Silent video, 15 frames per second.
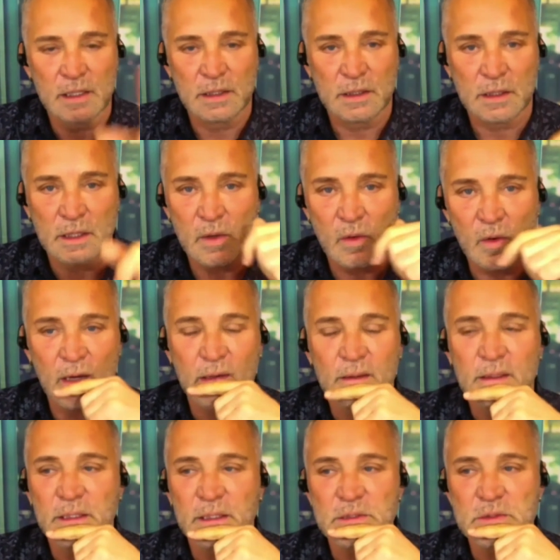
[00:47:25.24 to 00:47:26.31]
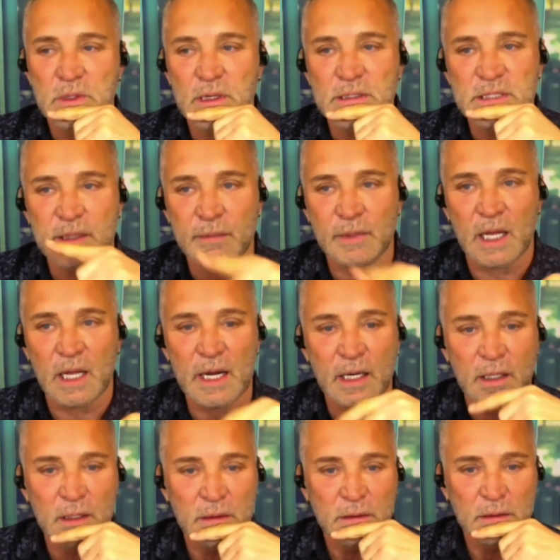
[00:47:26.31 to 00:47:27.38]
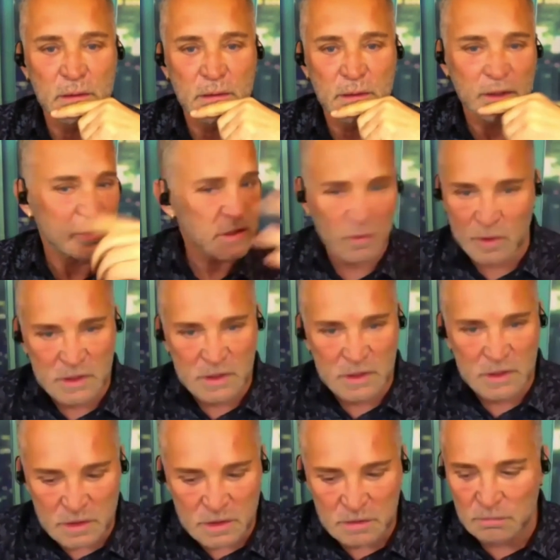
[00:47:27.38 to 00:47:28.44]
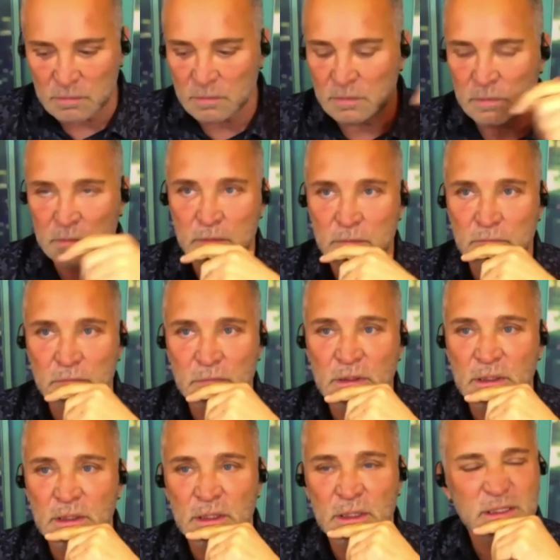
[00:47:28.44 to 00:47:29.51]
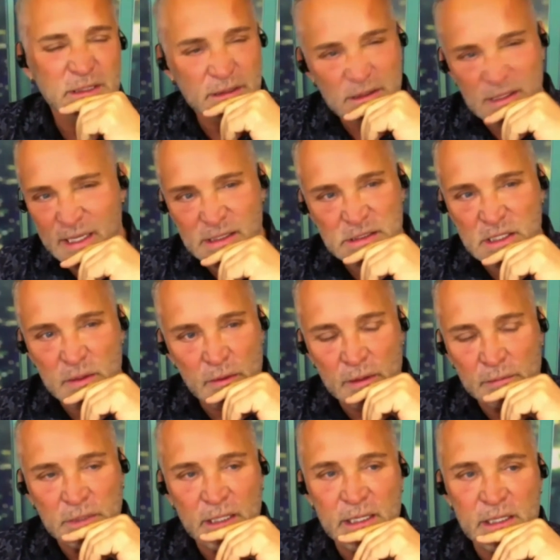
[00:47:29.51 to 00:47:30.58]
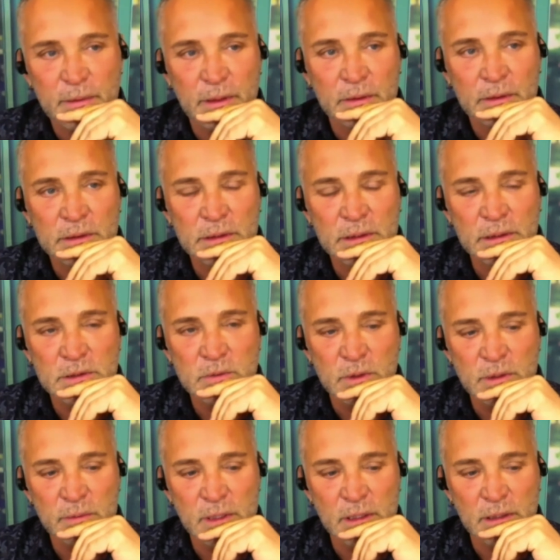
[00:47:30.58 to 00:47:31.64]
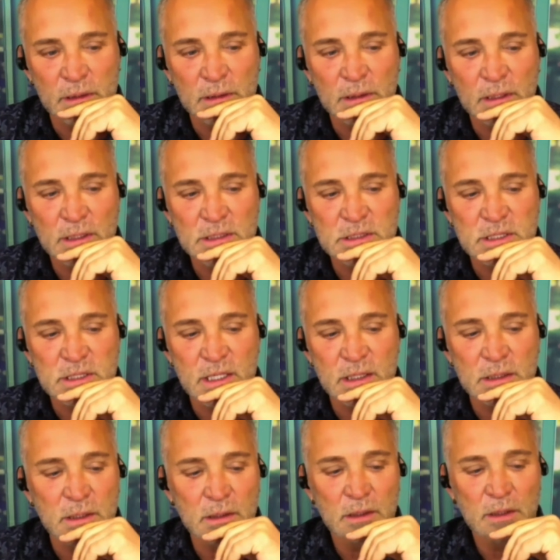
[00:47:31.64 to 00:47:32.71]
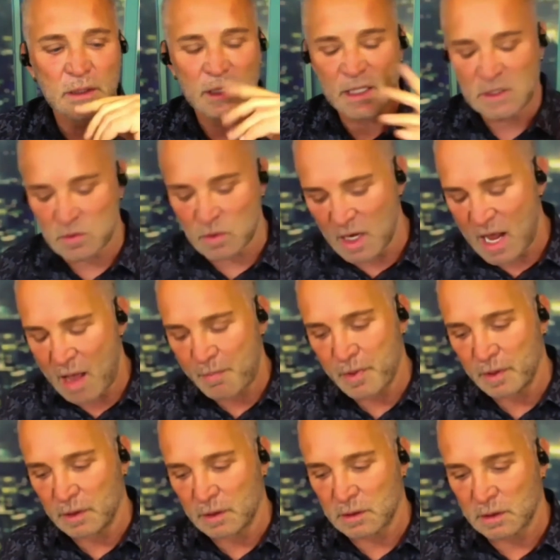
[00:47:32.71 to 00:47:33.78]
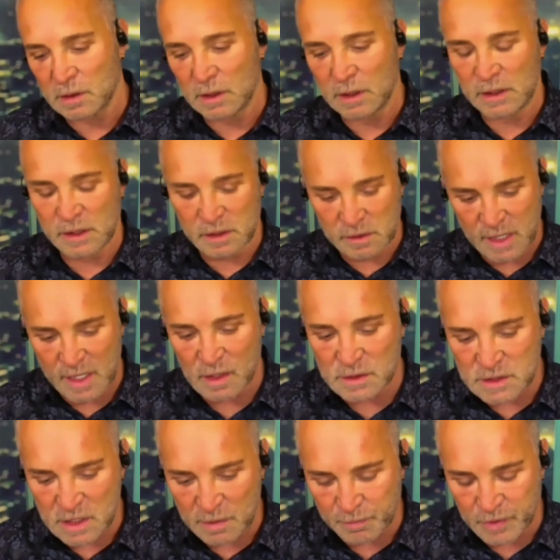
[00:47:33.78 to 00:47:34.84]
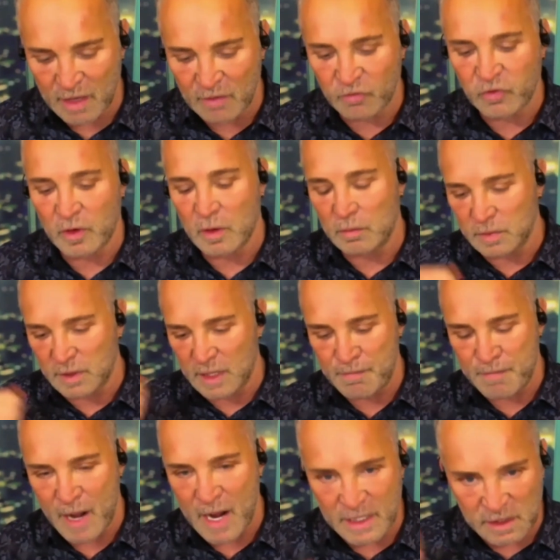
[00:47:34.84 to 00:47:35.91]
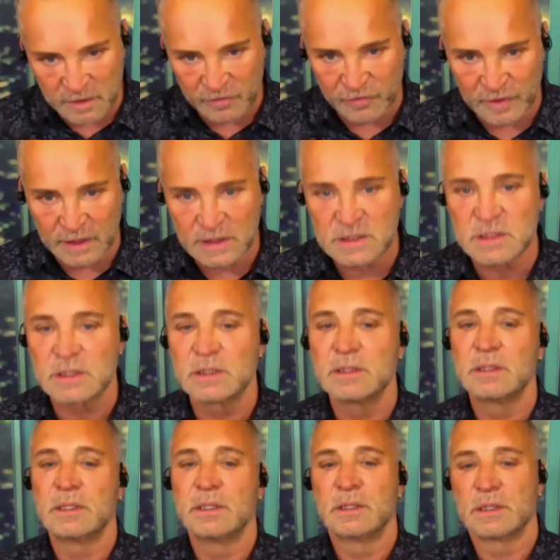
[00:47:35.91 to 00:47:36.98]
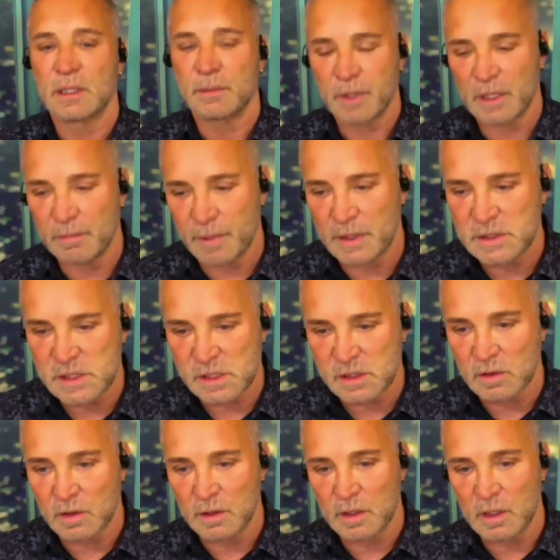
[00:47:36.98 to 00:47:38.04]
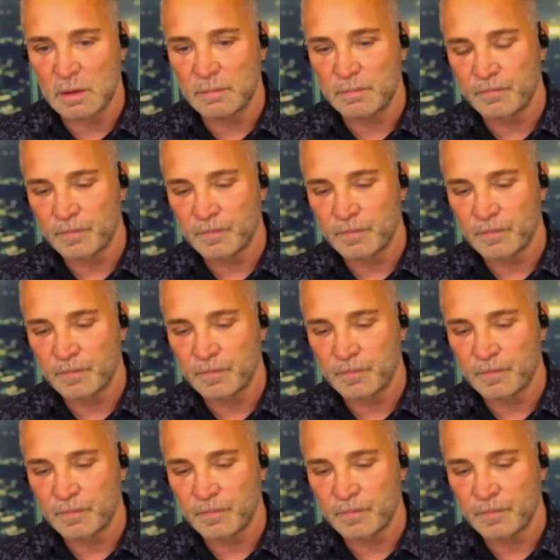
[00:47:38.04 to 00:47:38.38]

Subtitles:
you know what? And he goes, what? I said, I'm a liar. He goes, it wasn't awesome? I said, that's not what I'm lying about. He goes, what do you mean? I said, here's what happened. You get onto the platform, they bind your feet, you put the bungee cord on,